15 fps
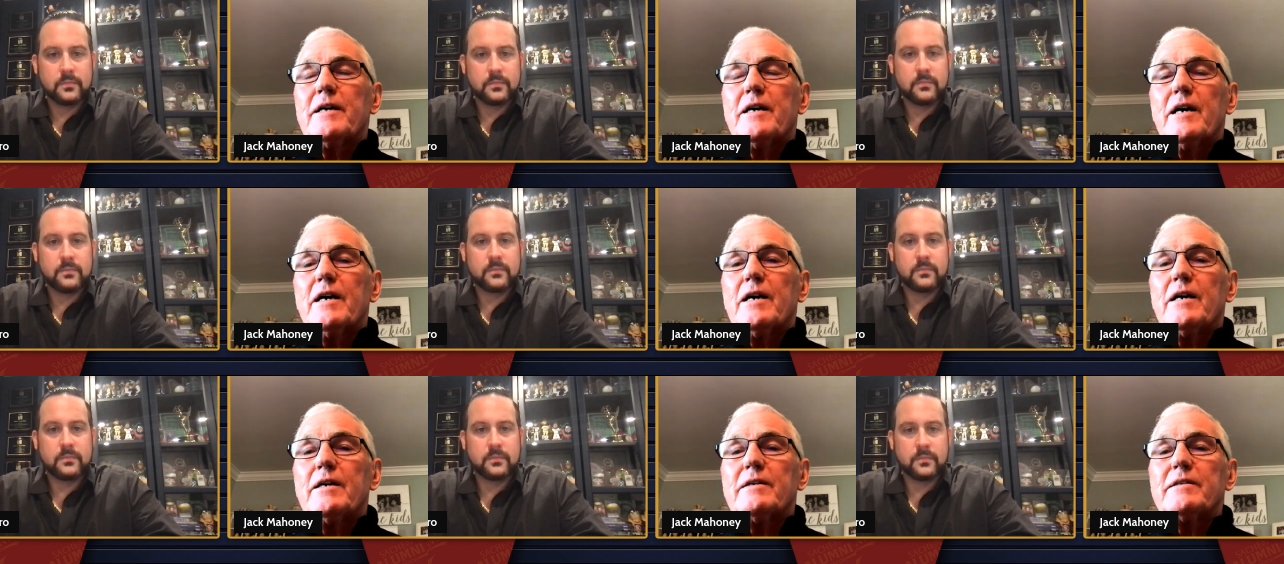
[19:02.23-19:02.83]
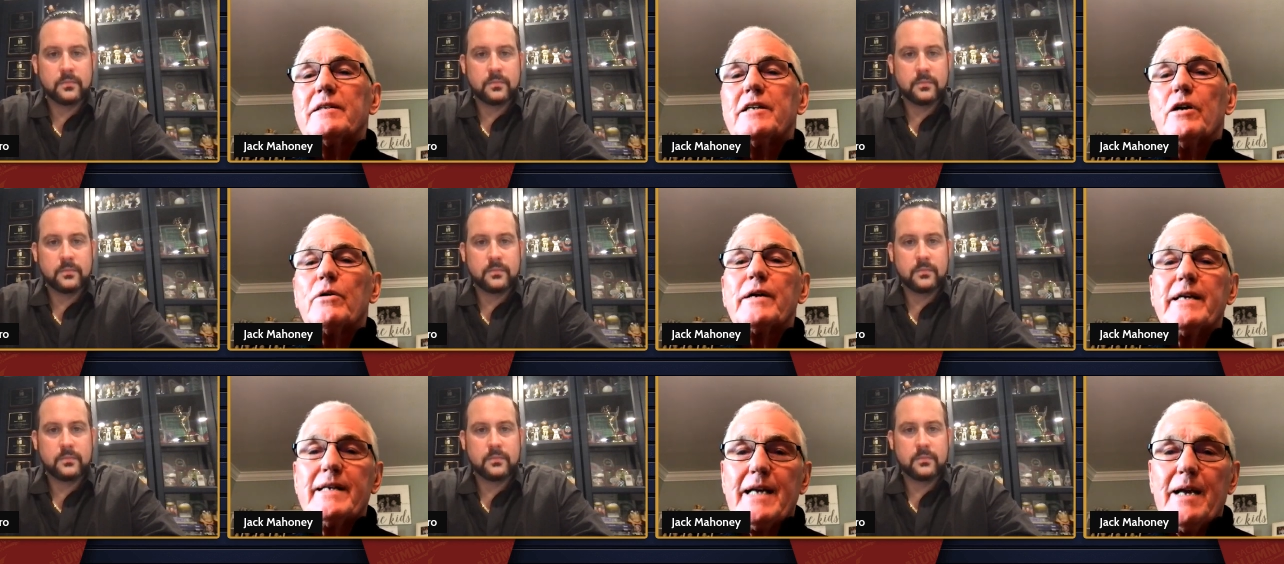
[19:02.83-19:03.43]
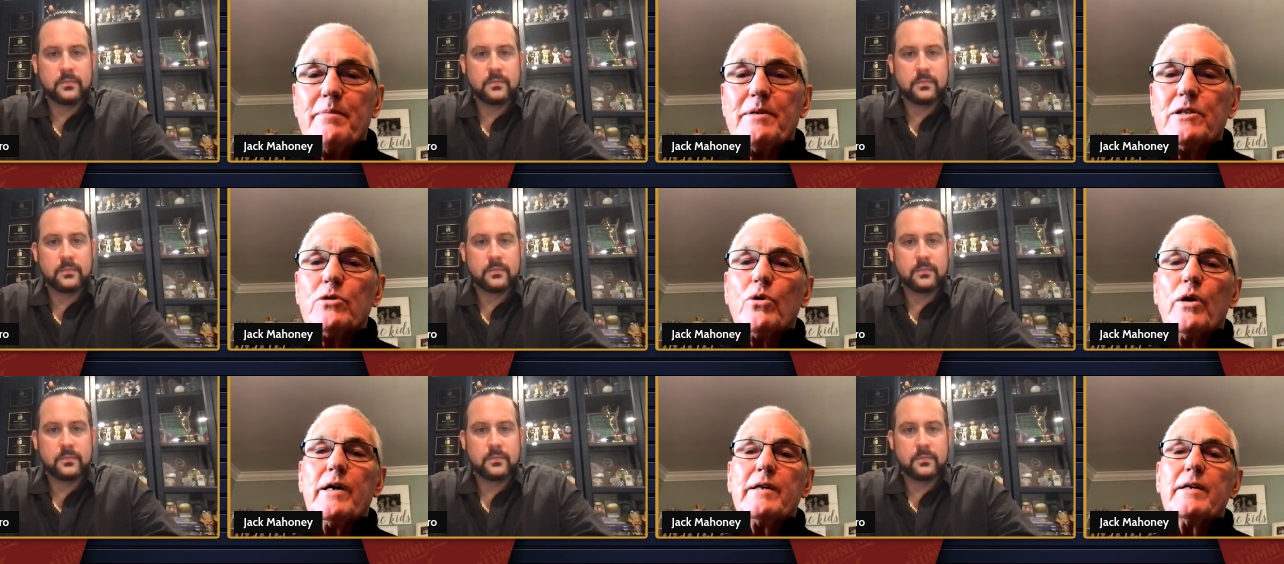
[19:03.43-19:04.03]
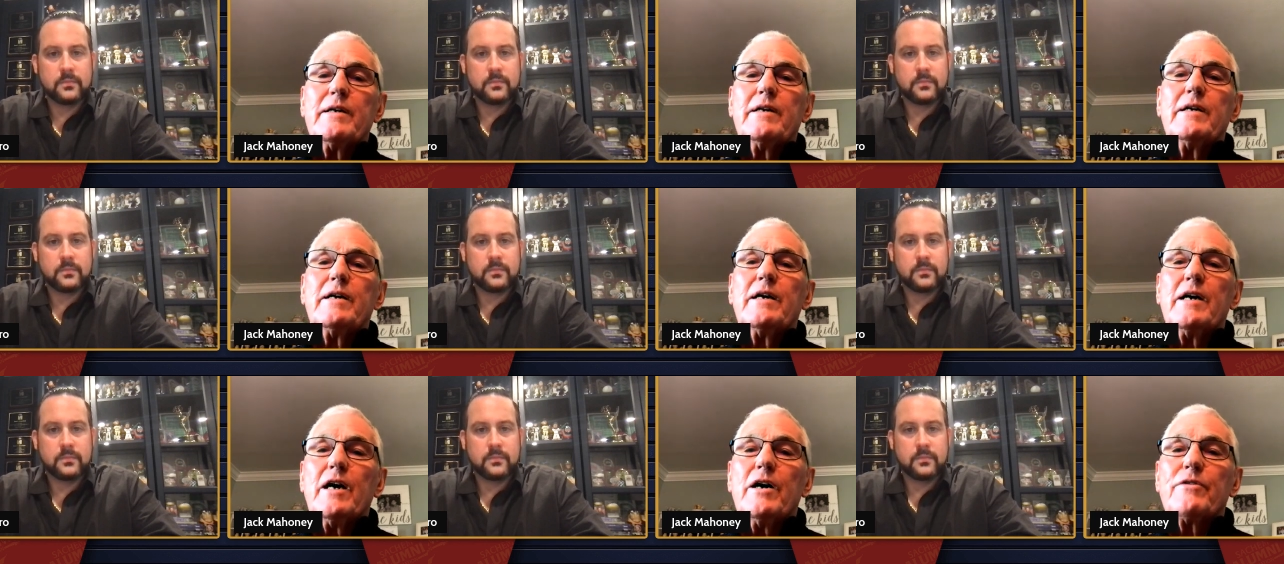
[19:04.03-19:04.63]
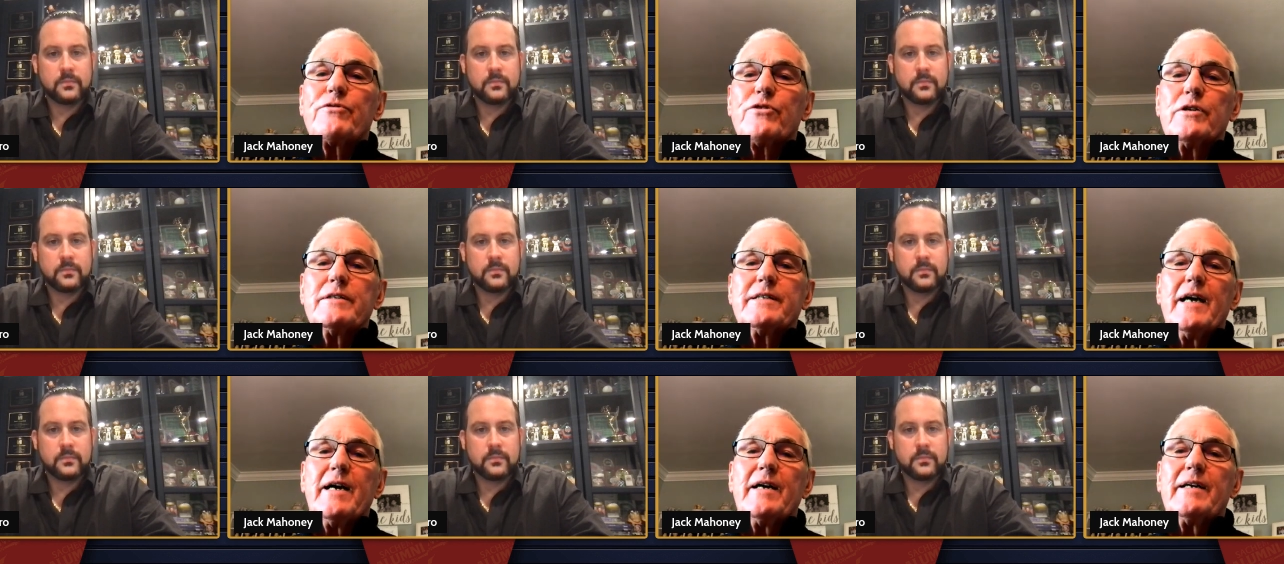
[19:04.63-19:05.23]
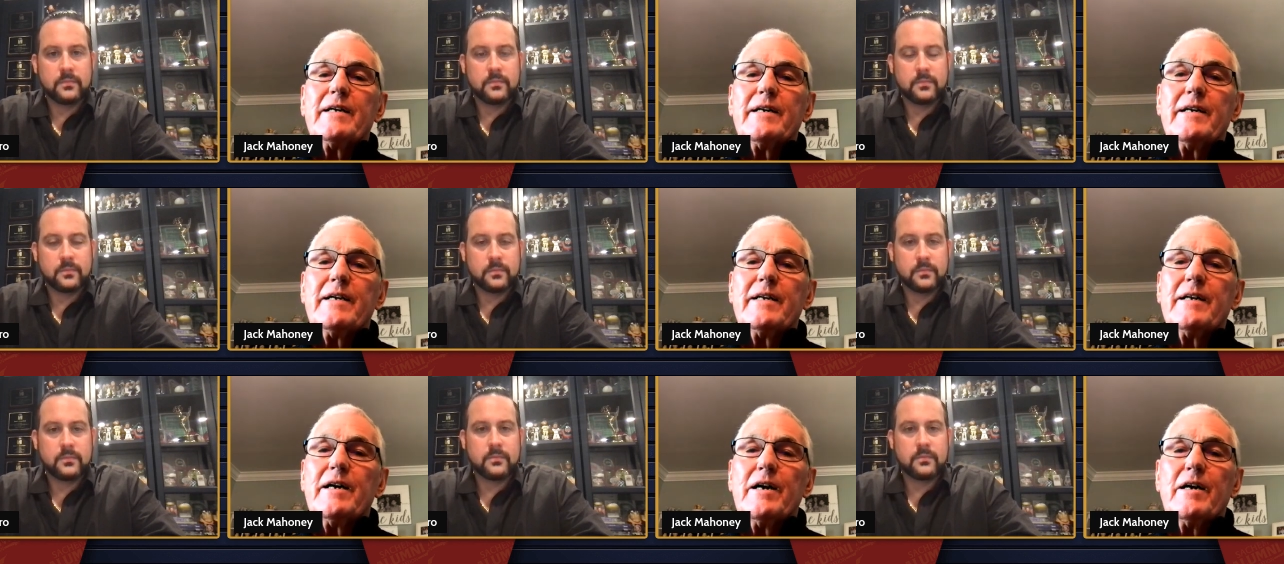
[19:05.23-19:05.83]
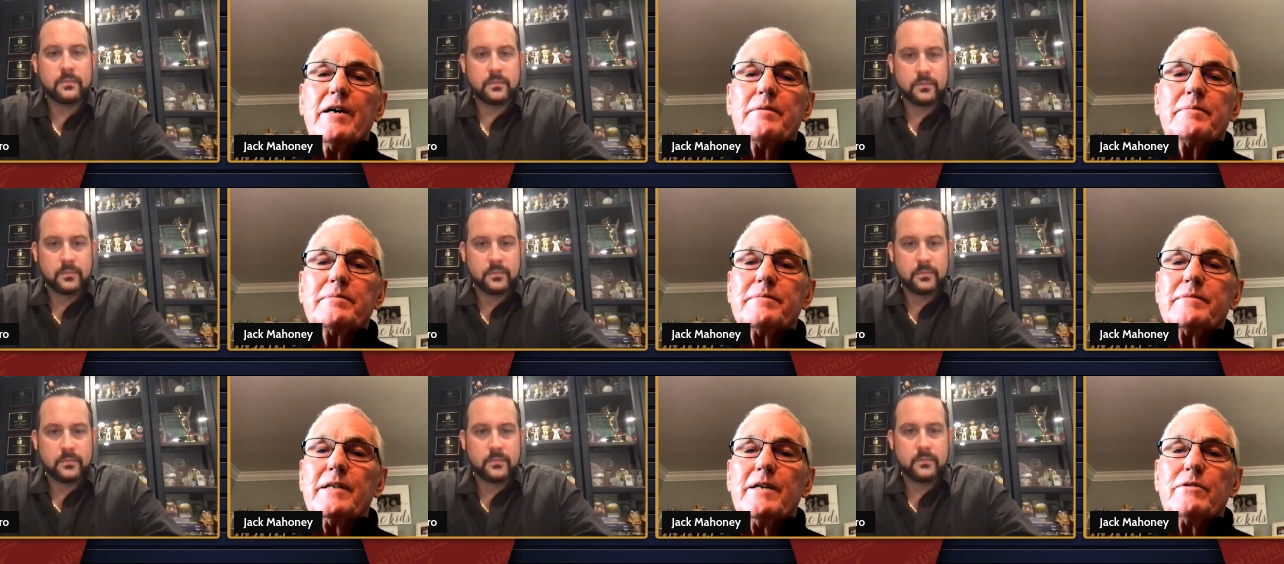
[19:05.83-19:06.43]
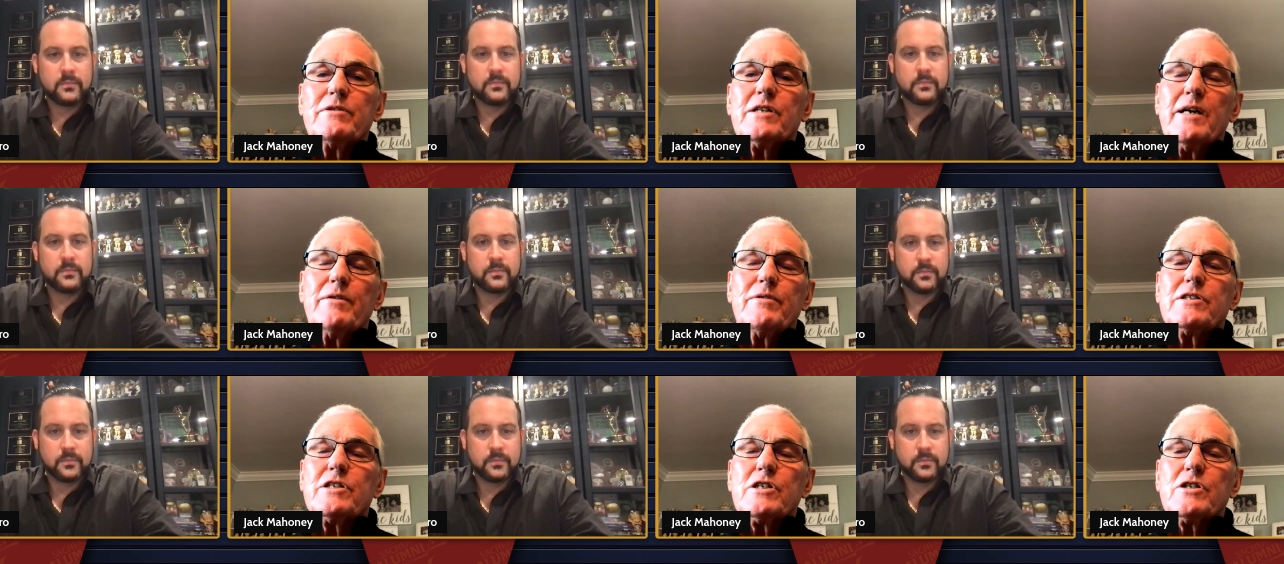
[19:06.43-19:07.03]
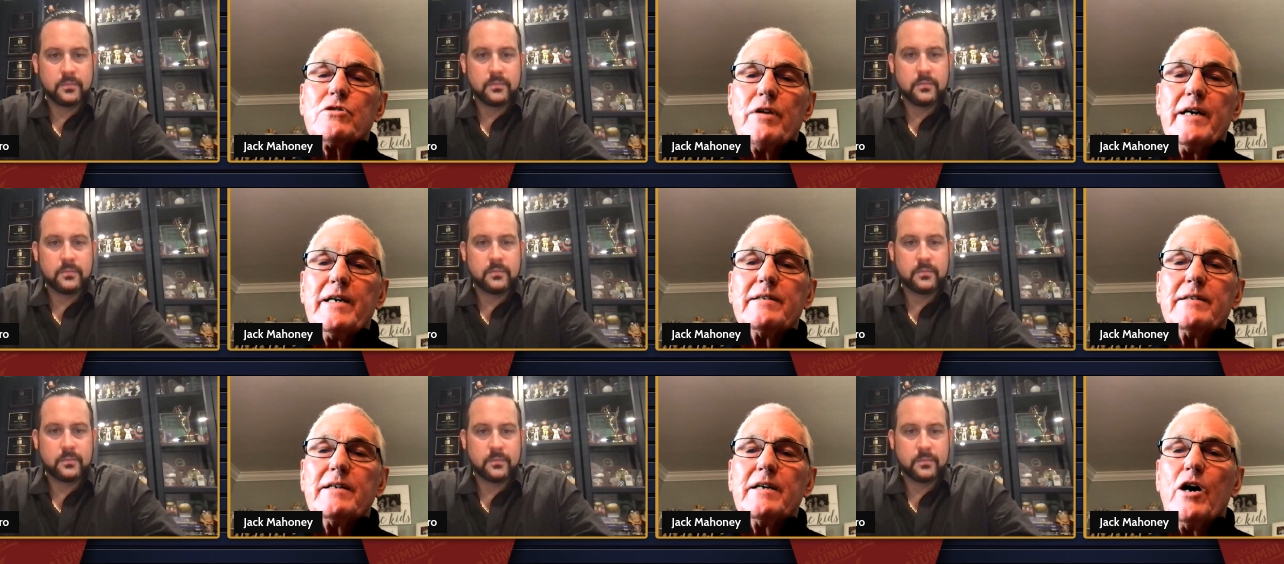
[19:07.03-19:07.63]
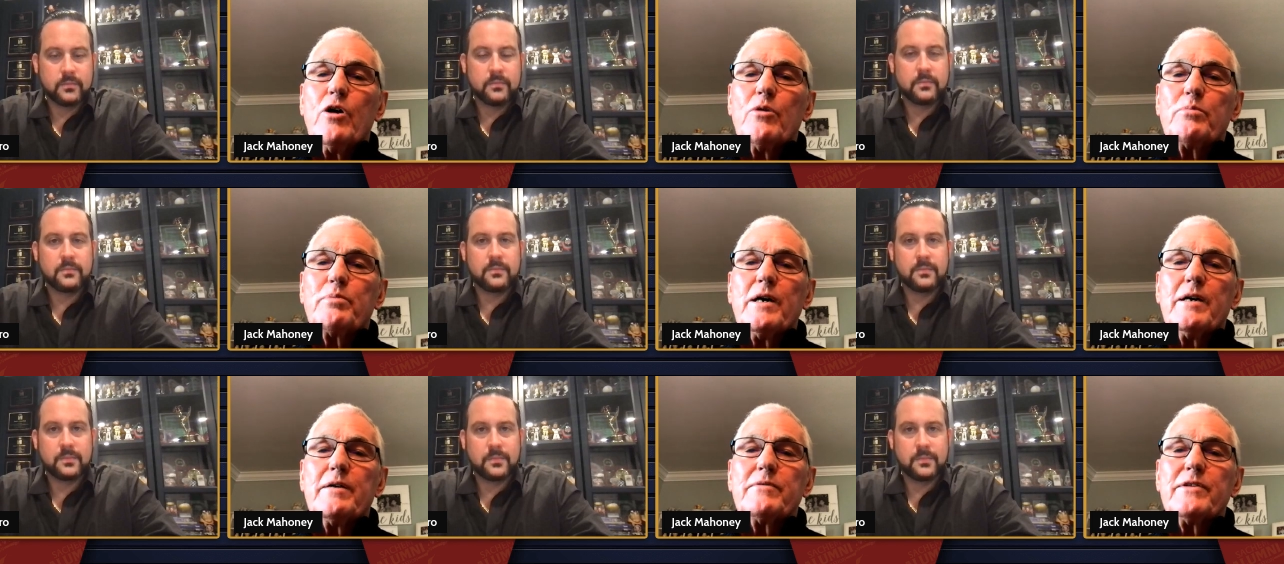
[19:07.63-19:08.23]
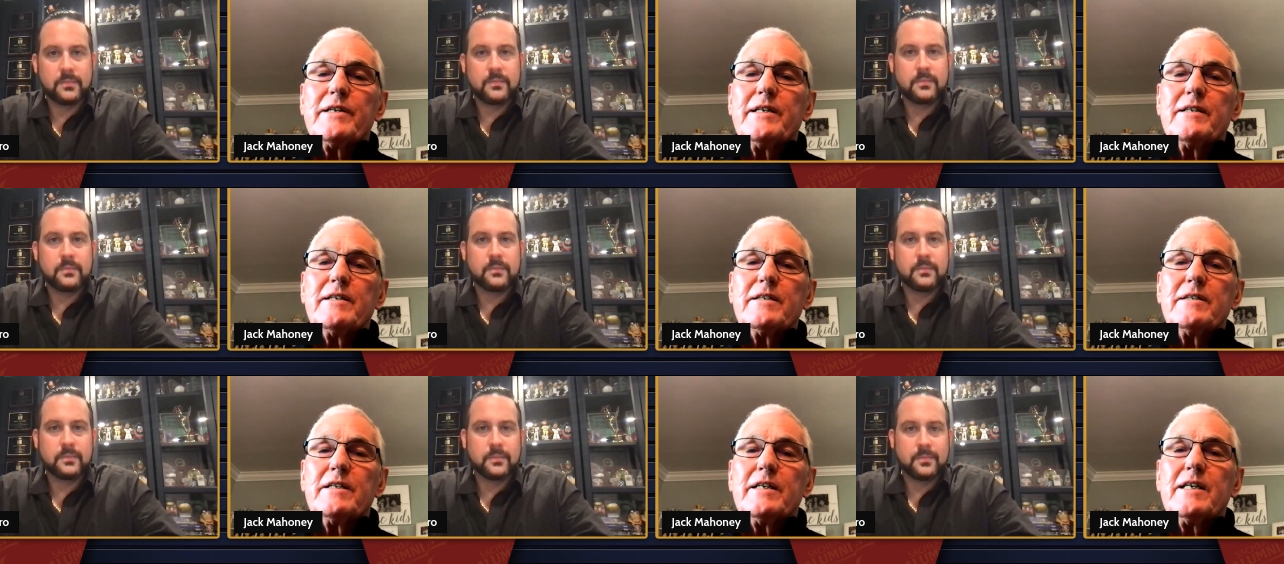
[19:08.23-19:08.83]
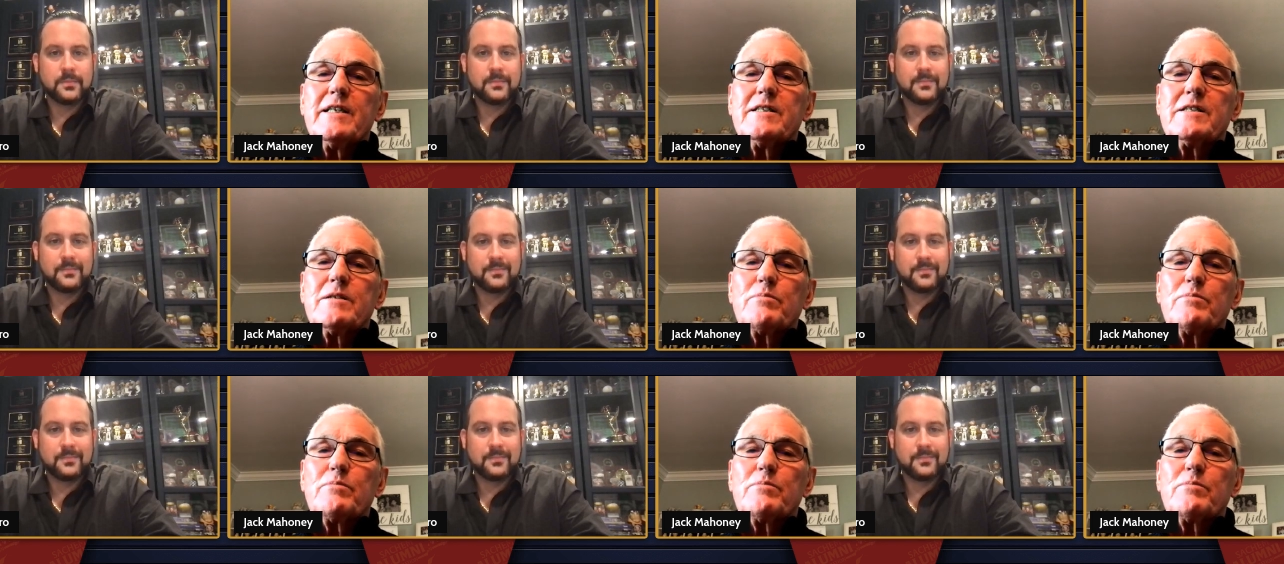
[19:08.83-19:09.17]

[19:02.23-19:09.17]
Speaker 1: uh, you know, he came and taught uh, for a day, and um, it was it was just great. I hope uh, the the kids